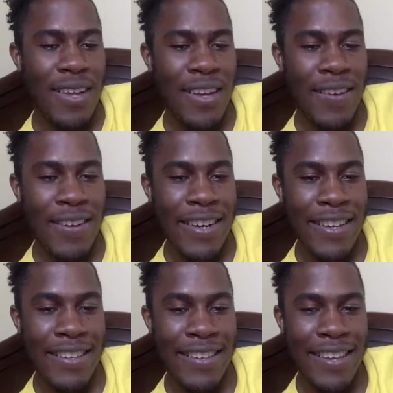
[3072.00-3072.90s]

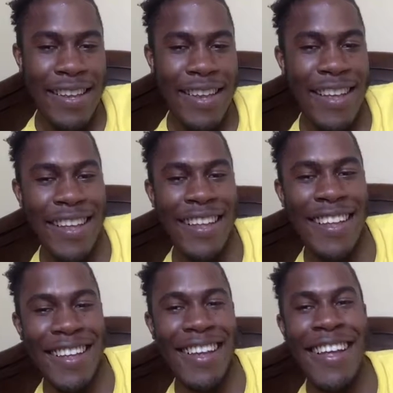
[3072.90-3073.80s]
anyways,
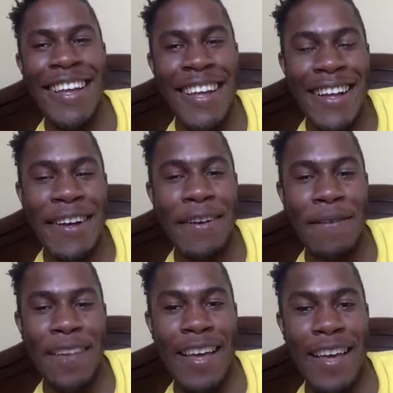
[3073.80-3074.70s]
I
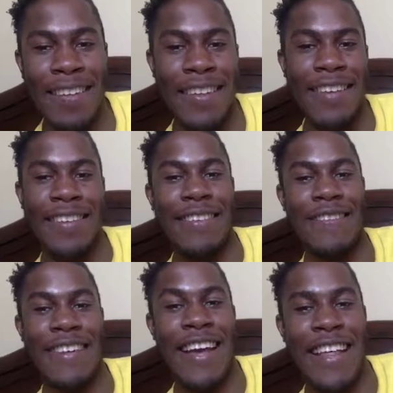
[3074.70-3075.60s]
hope you guys got
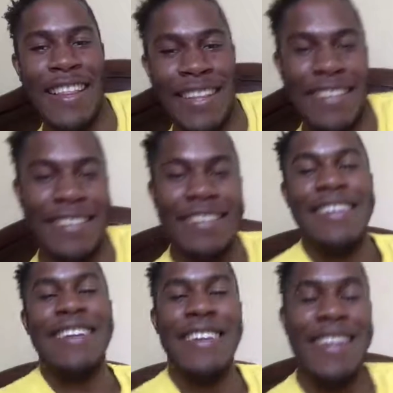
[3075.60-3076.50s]
something out of
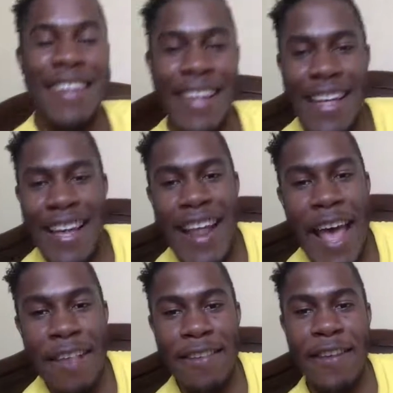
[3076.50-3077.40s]
this.
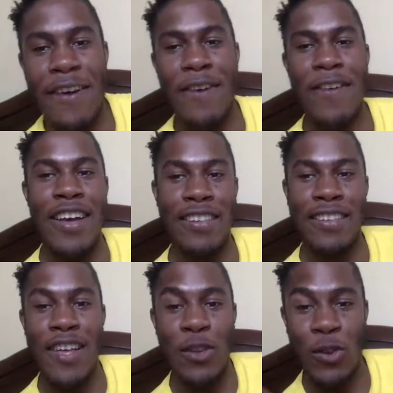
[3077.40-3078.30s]
And as
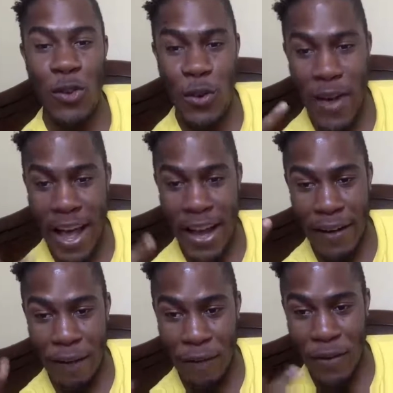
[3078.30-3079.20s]
always,
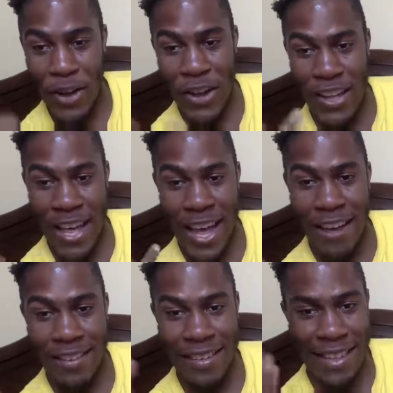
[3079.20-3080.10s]
swag the fuck
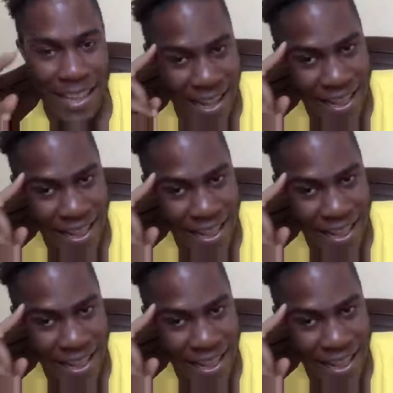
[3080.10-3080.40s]
out.